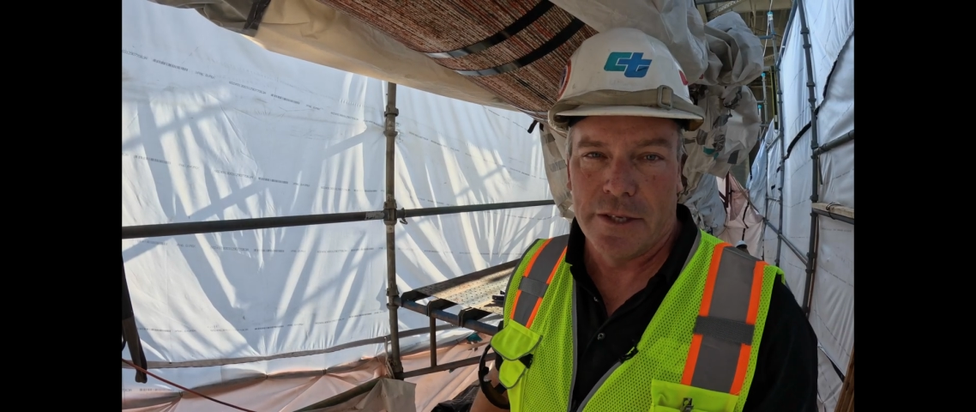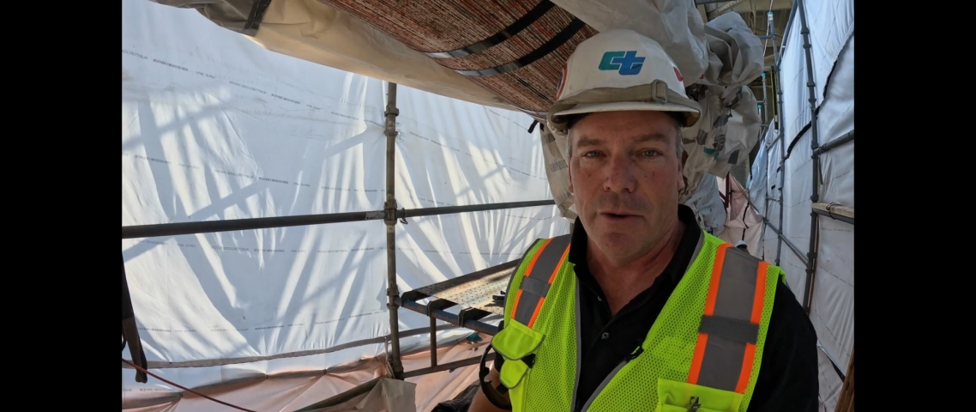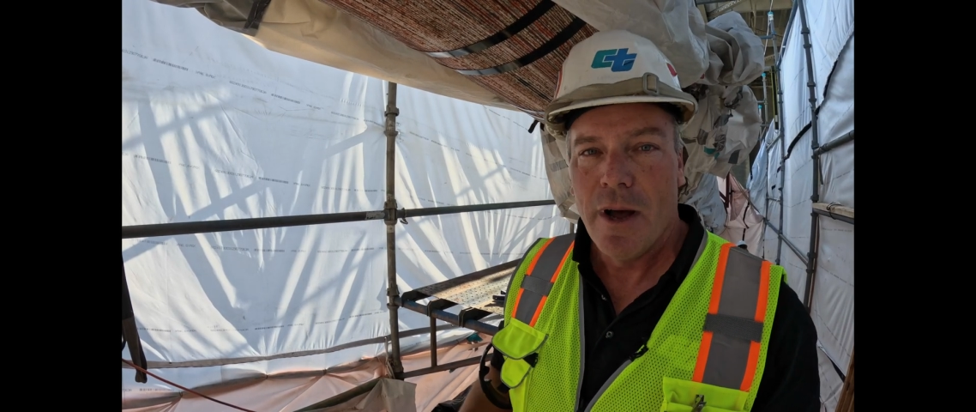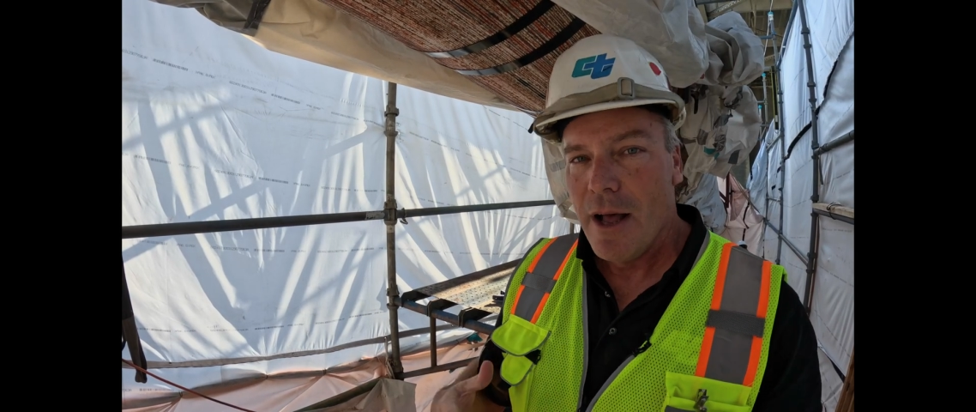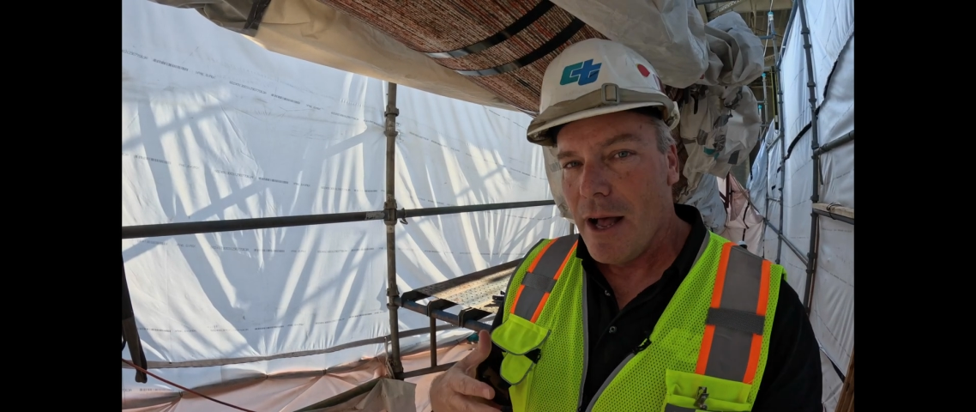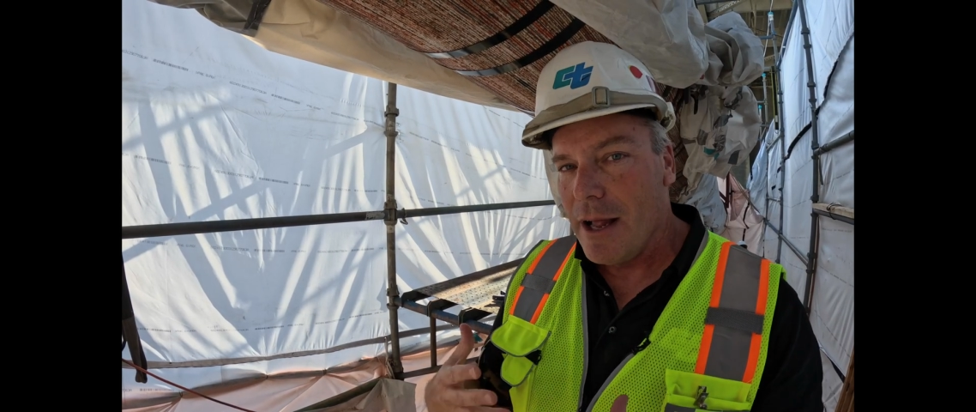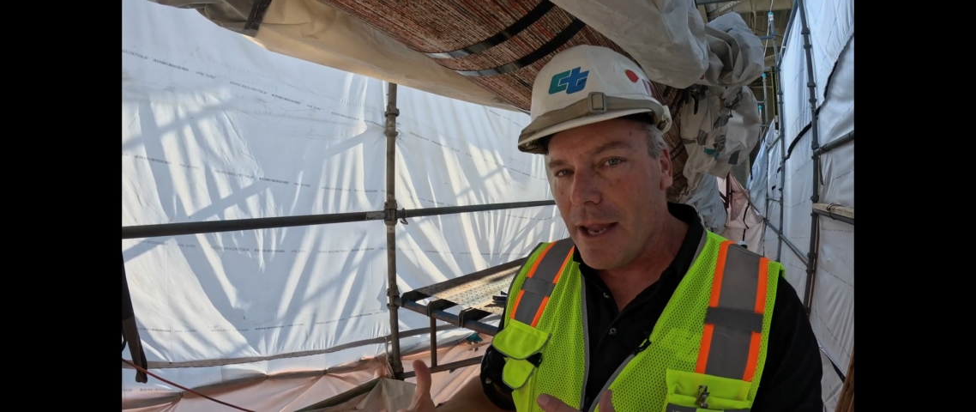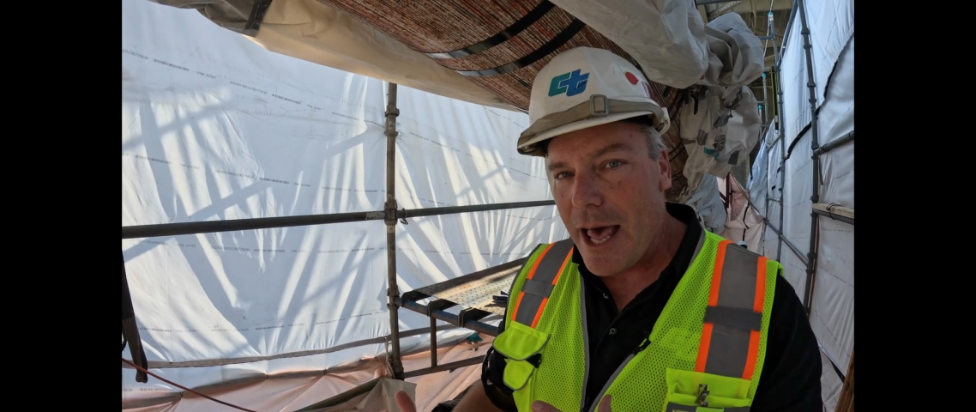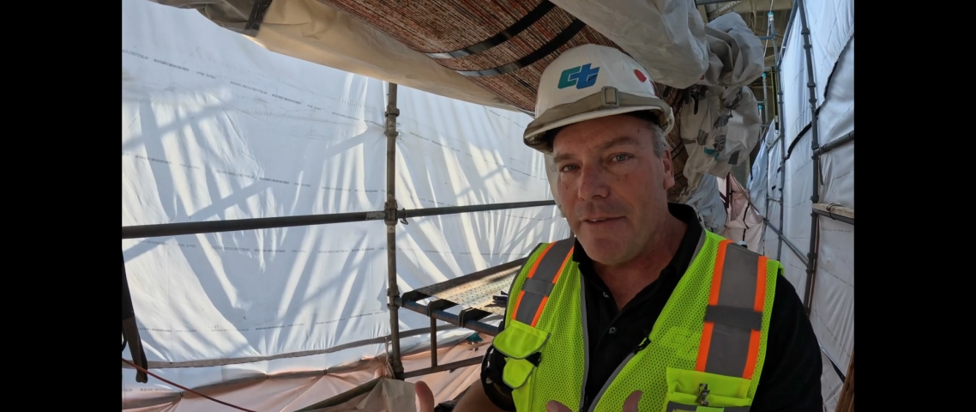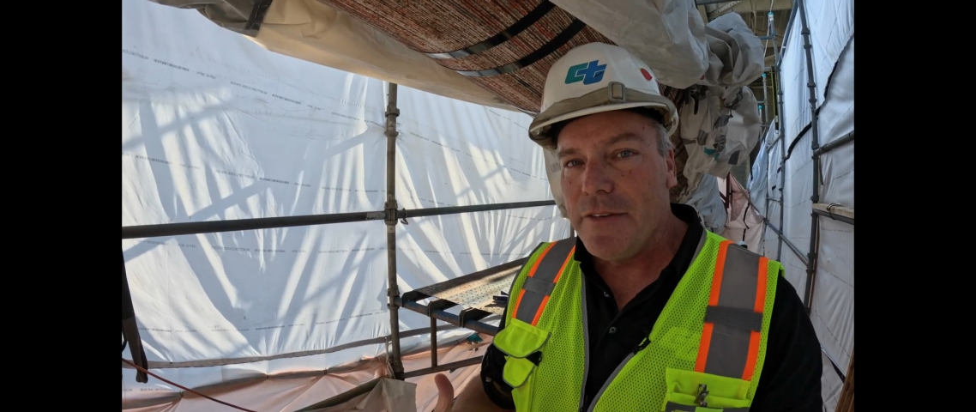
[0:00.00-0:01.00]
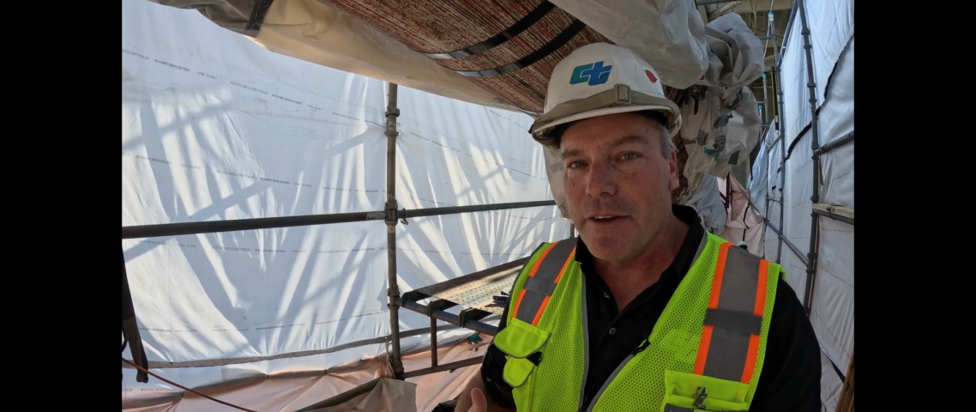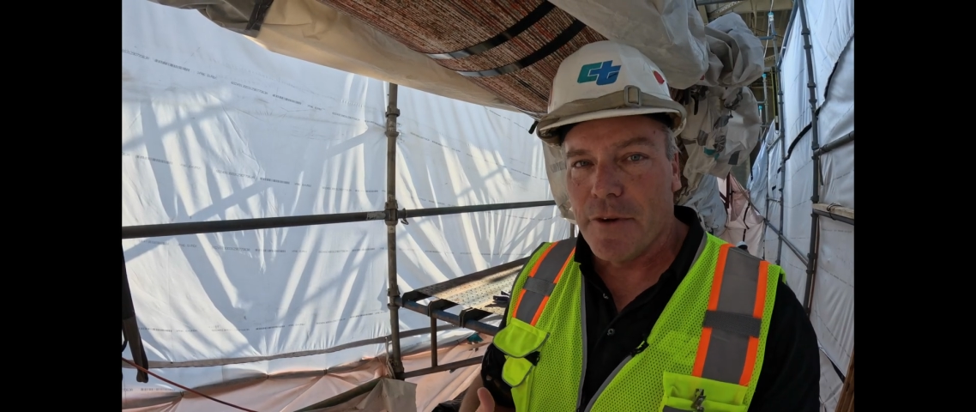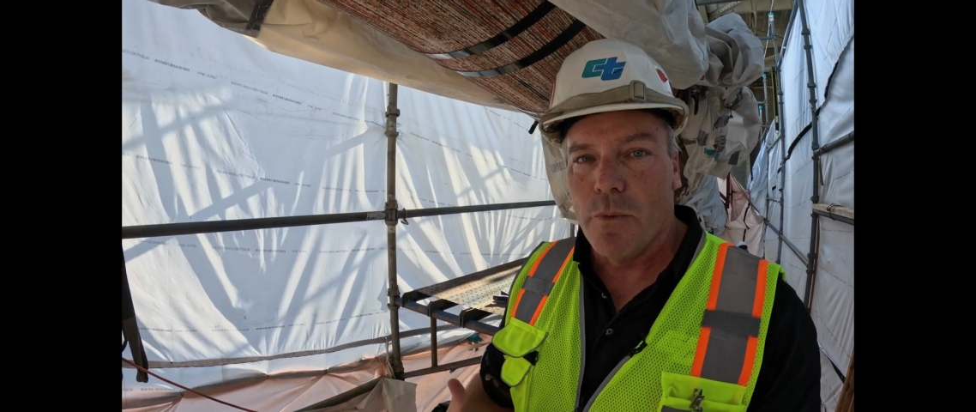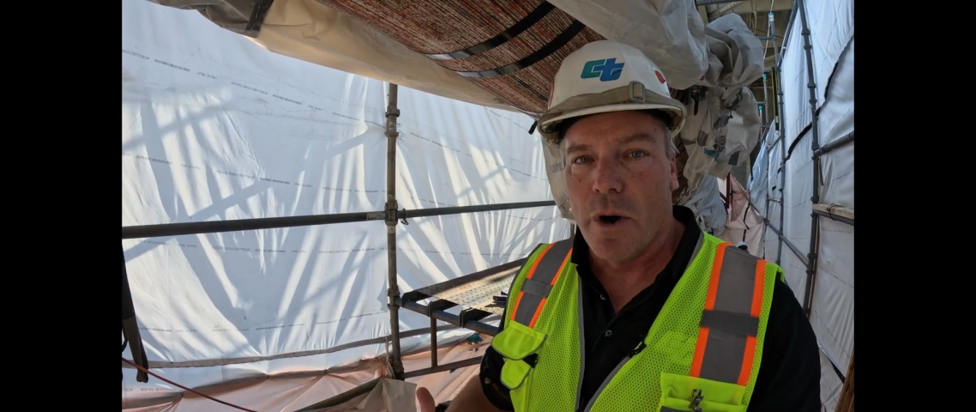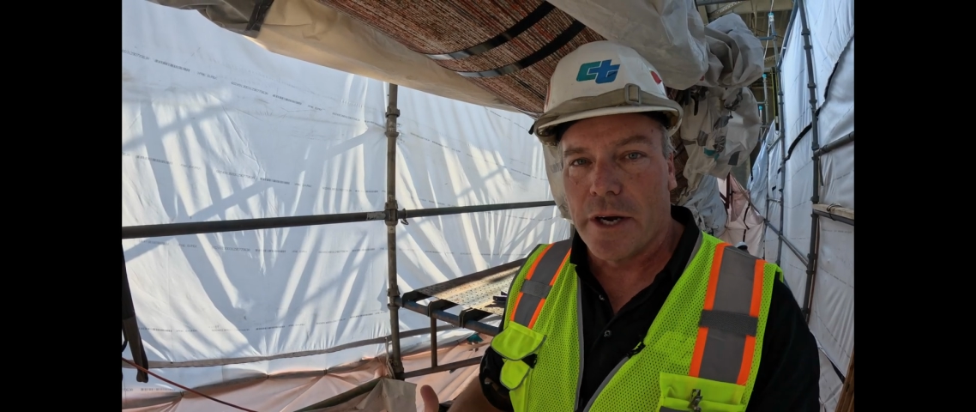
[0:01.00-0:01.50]
So a lot of
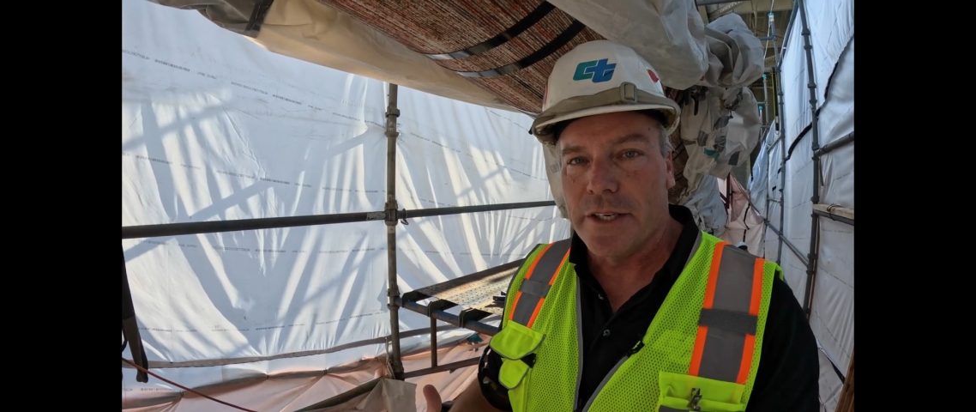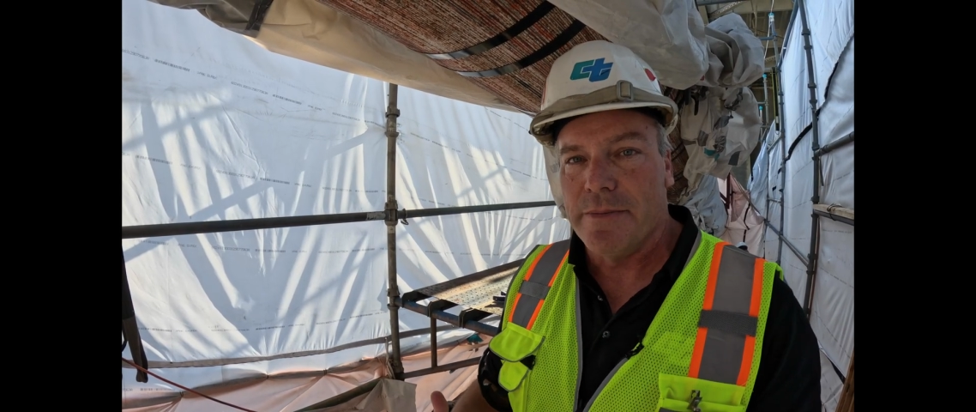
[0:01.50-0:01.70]
different work